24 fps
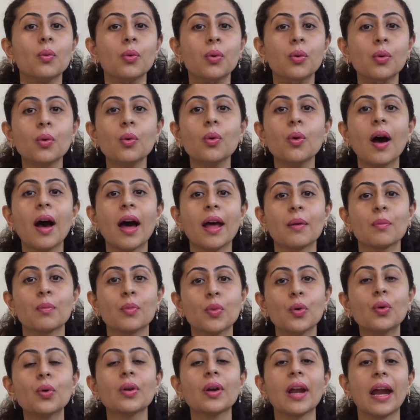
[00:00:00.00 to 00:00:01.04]
who are
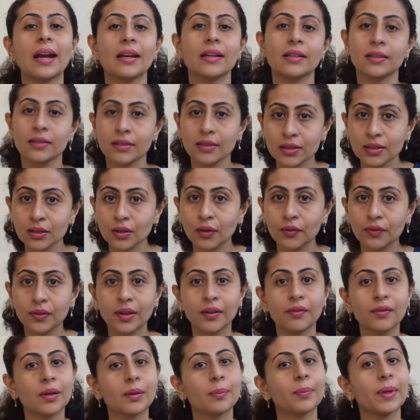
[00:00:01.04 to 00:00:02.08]
more at the risk of
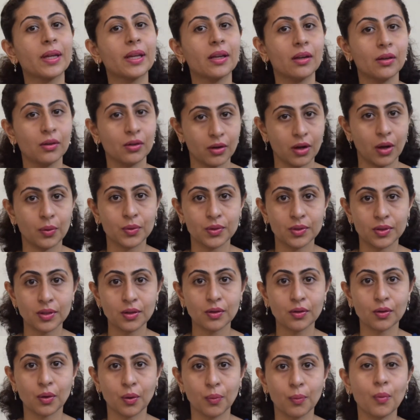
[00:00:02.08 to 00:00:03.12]
developing Down
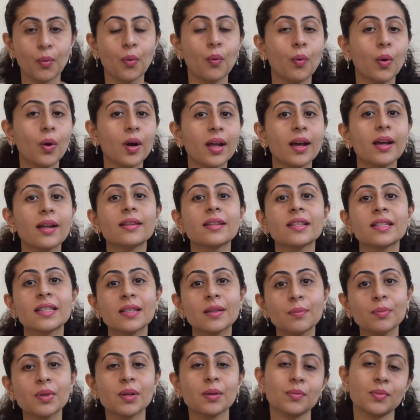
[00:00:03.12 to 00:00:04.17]
syndrome, what are the
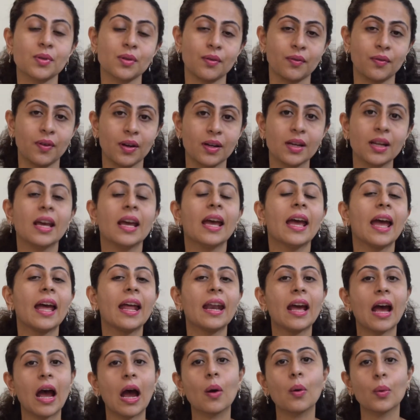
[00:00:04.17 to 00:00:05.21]
symptoms of it,
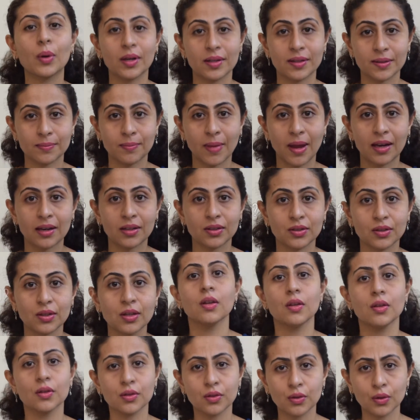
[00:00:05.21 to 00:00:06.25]
and how it is managed.
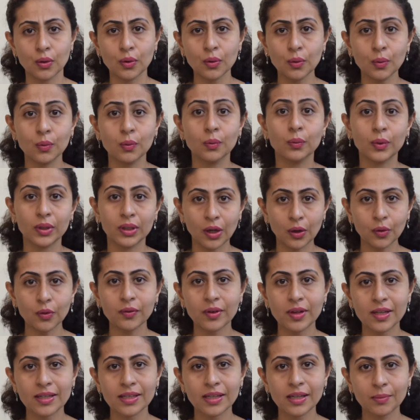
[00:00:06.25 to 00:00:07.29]
So, without
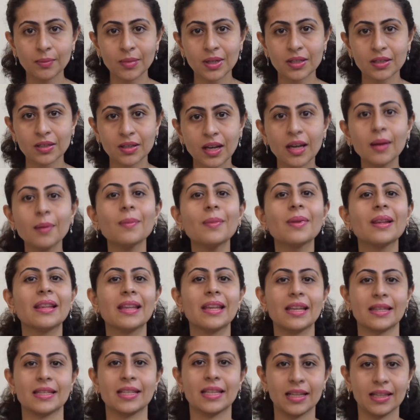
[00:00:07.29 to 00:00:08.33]
wasting much time,
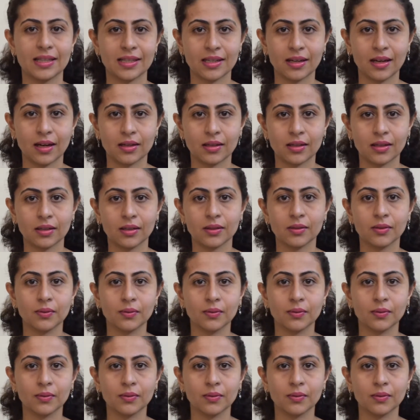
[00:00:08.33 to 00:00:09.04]
let's get started.